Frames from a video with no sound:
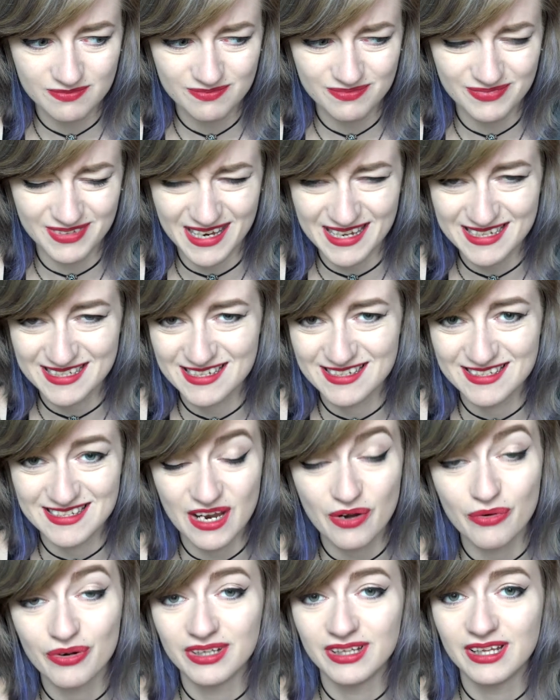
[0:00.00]

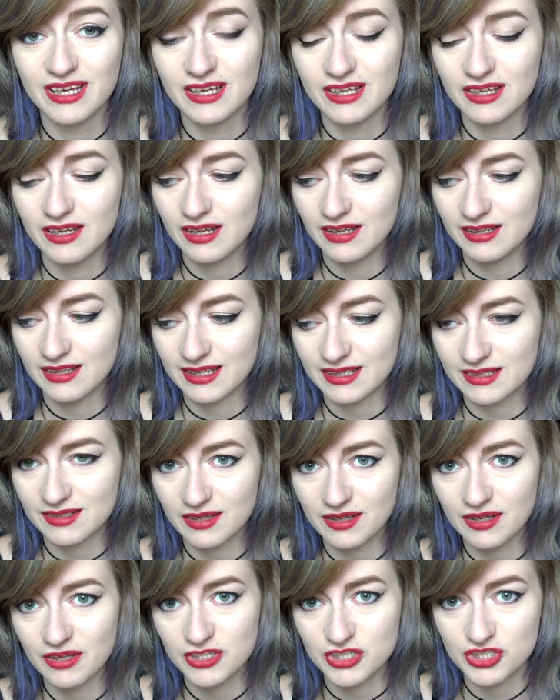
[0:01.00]
necessarily like
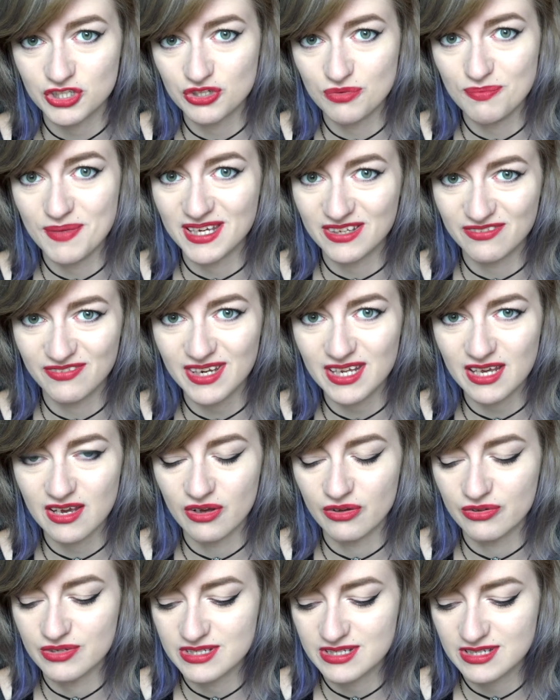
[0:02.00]
to make
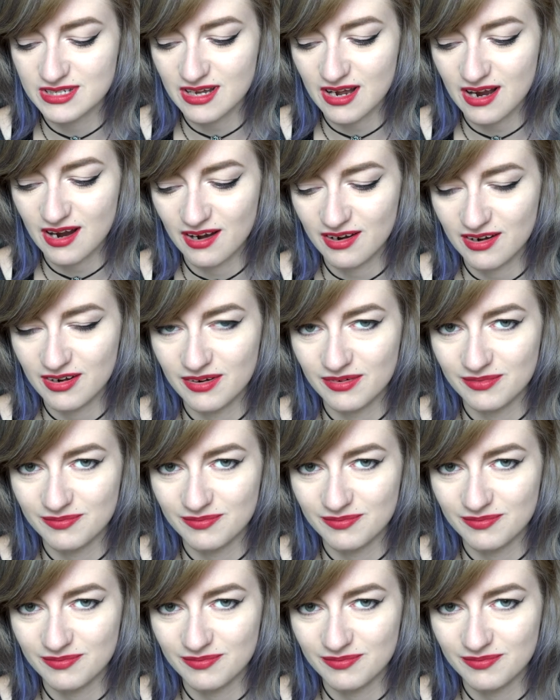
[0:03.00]
videos are